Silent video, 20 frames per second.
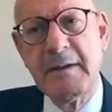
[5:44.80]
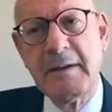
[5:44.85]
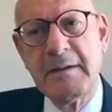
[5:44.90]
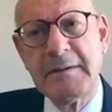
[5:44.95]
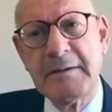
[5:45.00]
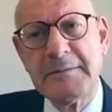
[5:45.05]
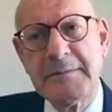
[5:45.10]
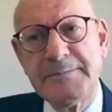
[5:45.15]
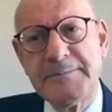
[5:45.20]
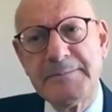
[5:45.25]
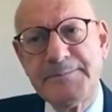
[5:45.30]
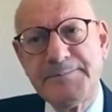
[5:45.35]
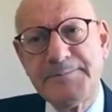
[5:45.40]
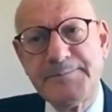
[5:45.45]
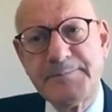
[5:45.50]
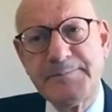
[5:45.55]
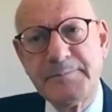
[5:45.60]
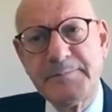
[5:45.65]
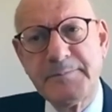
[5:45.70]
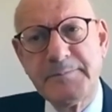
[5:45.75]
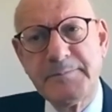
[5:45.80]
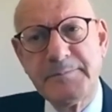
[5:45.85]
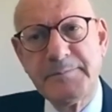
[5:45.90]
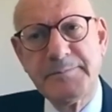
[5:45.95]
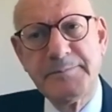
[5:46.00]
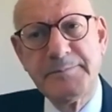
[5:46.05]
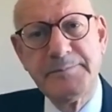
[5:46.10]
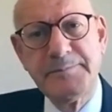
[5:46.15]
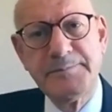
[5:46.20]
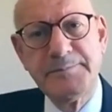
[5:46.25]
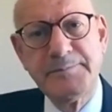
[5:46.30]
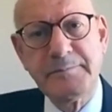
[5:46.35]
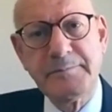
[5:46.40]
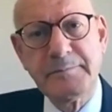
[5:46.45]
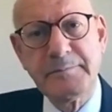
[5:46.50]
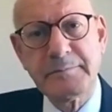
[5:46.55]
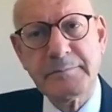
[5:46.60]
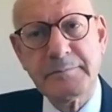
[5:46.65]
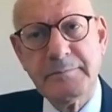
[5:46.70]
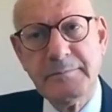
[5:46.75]

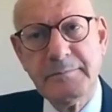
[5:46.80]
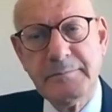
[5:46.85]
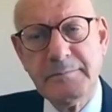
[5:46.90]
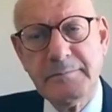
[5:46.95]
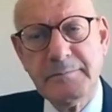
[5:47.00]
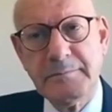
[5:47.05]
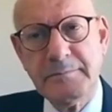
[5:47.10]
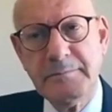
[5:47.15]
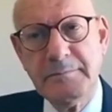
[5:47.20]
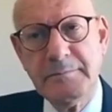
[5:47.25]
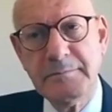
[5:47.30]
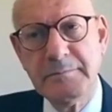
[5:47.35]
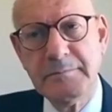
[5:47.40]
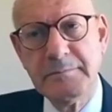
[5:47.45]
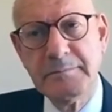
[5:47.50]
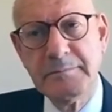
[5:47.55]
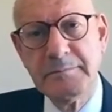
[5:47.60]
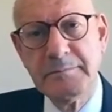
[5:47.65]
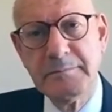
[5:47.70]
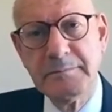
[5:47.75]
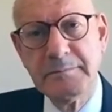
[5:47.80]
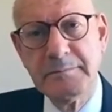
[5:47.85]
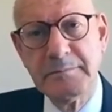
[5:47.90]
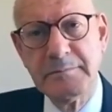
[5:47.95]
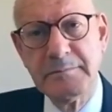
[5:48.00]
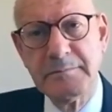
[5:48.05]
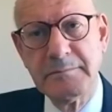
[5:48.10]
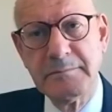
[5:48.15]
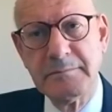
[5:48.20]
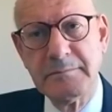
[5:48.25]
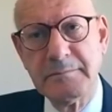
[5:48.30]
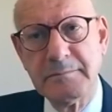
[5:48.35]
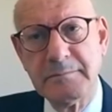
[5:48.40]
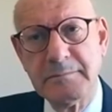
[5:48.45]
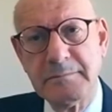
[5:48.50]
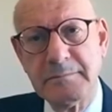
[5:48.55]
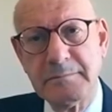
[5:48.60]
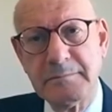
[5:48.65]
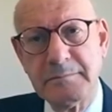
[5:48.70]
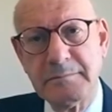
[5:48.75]

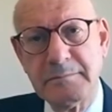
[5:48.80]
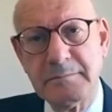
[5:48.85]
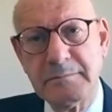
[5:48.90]
No words are spoken by the person on screen.